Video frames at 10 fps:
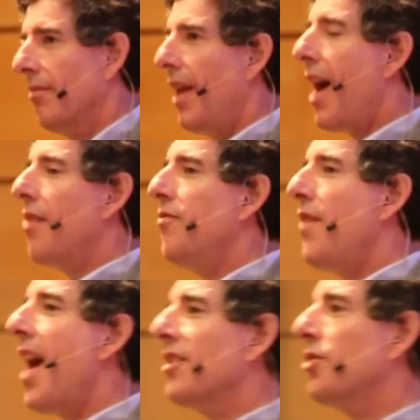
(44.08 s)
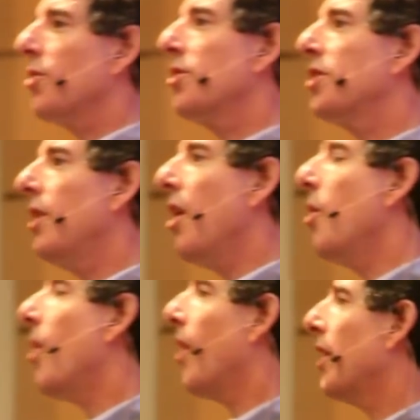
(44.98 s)
How fast or
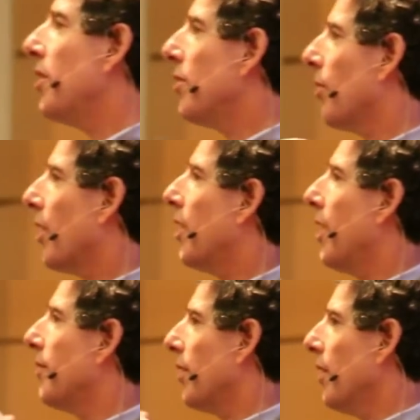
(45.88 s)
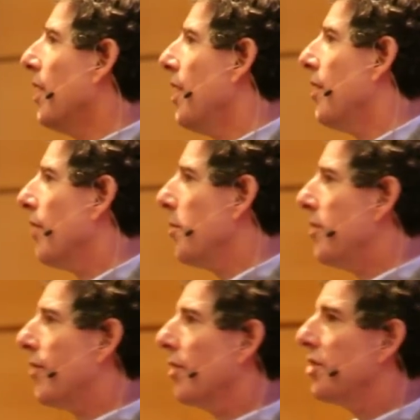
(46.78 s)
slow are you to recover from
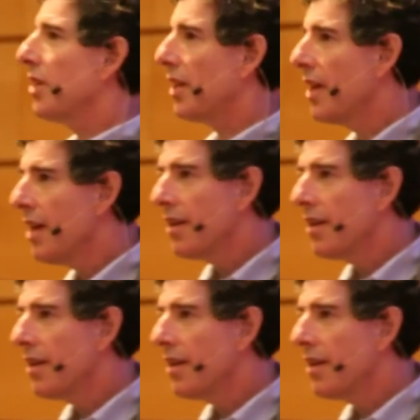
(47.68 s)
adversity?